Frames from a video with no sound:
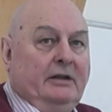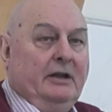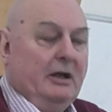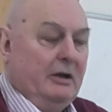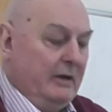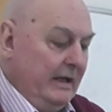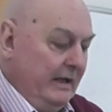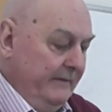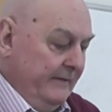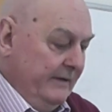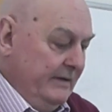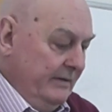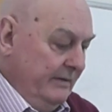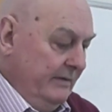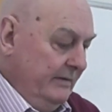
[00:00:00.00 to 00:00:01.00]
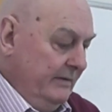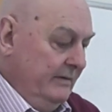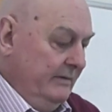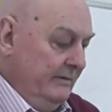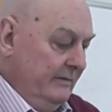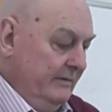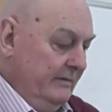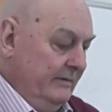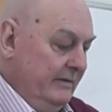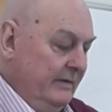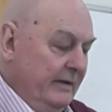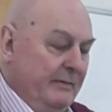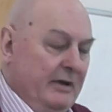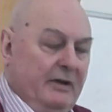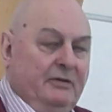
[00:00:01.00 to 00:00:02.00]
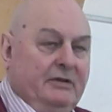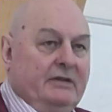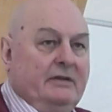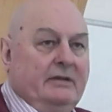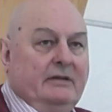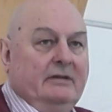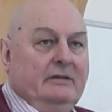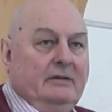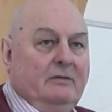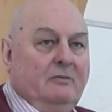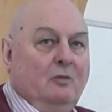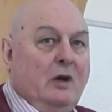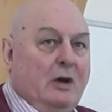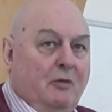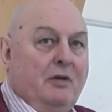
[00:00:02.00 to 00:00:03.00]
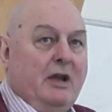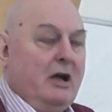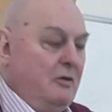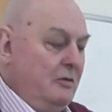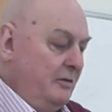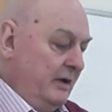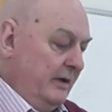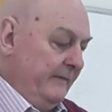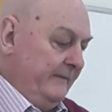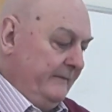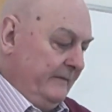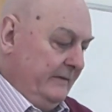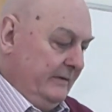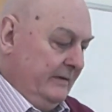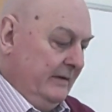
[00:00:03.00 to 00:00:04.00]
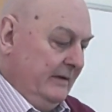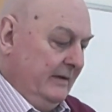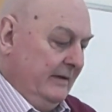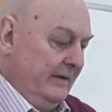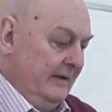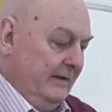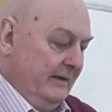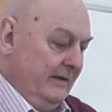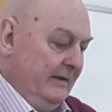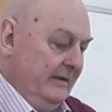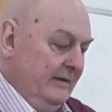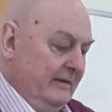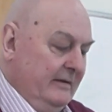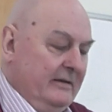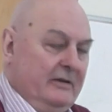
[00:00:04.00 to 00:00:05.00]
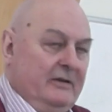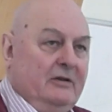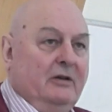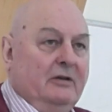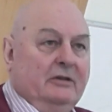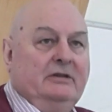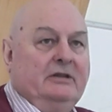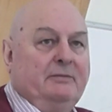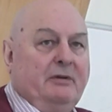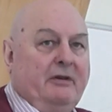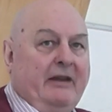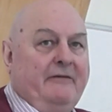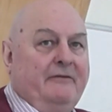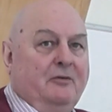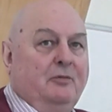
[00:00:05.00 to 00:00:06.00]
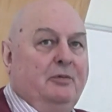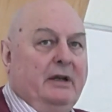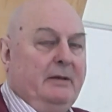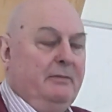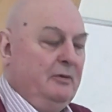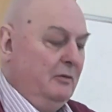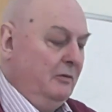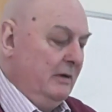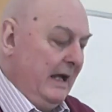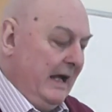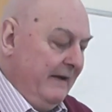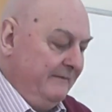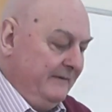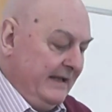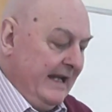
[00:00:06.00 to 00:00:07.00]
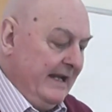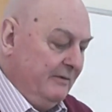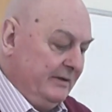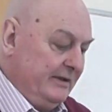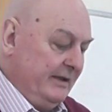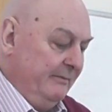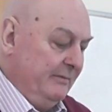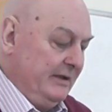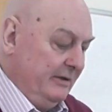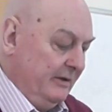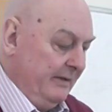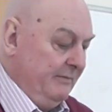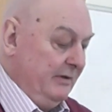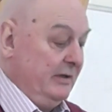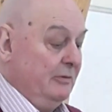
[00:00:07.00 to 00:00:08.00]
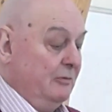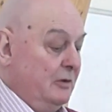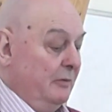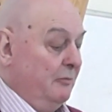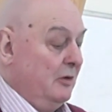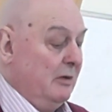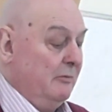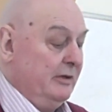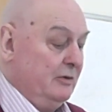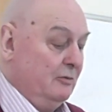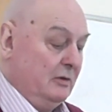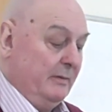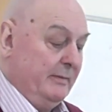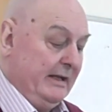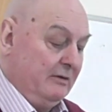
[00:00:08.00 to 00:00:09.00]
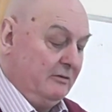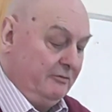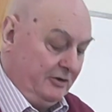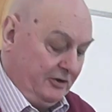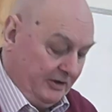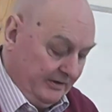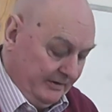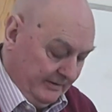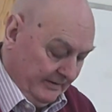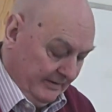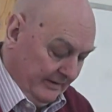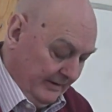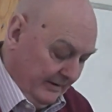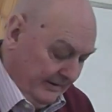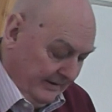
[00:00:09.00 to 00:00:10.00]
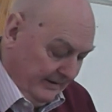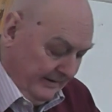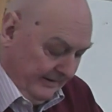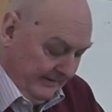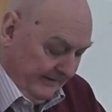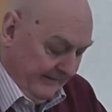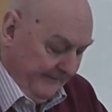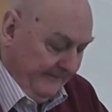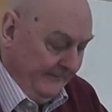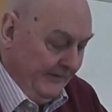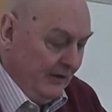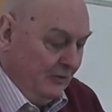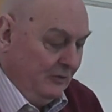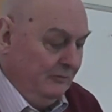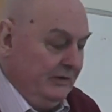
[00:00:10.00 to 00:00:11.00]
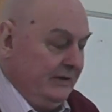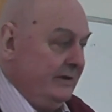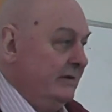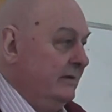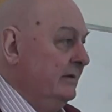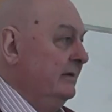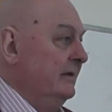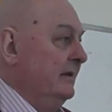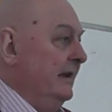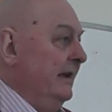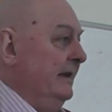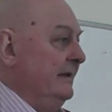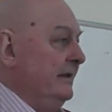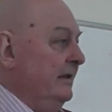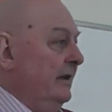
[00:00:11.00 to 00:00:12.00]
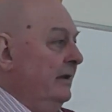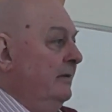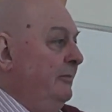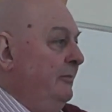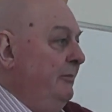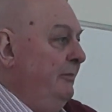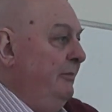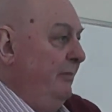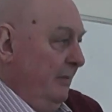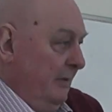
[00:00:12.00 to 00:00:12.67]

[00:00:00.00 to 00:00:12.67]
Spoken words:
even the most well-known of God's faithful people have doubts sometimes. While we're talking about Christian films, there's a